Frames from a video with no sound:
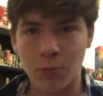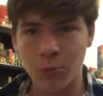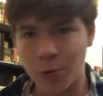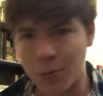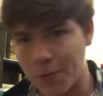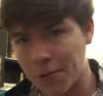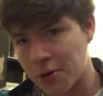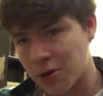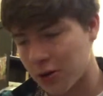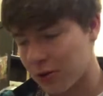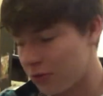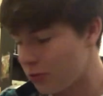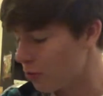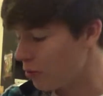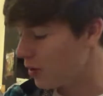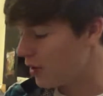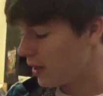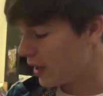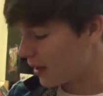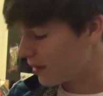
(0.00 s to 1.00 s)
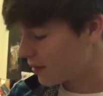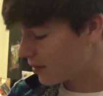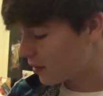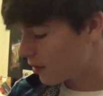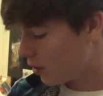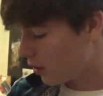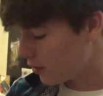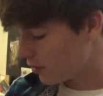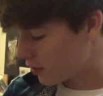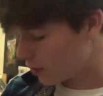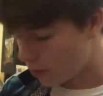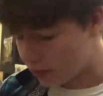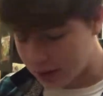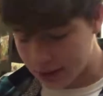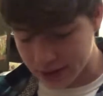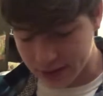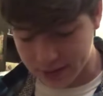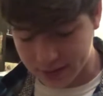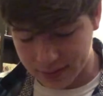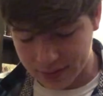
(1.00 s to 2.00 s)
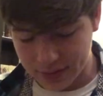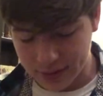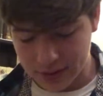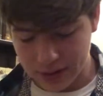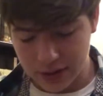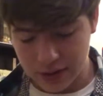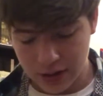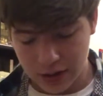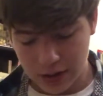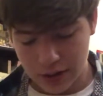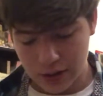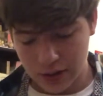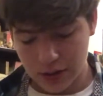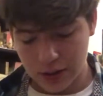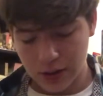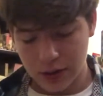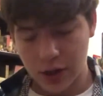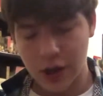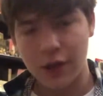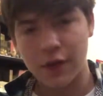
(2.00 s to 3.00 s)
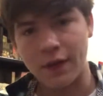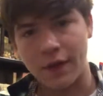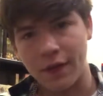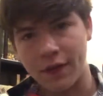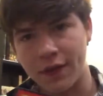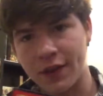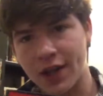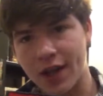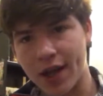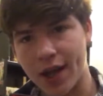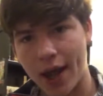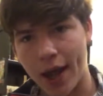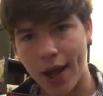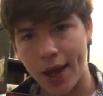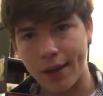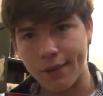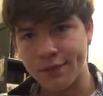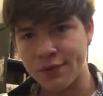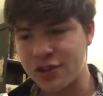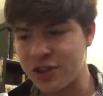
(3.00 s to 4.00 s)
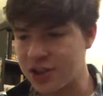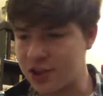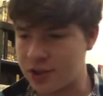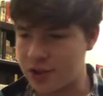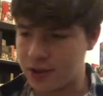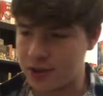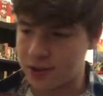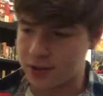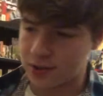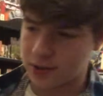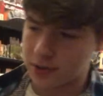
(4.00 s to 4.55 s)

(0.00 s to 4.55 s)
Moving on to the next console is the Game Genie.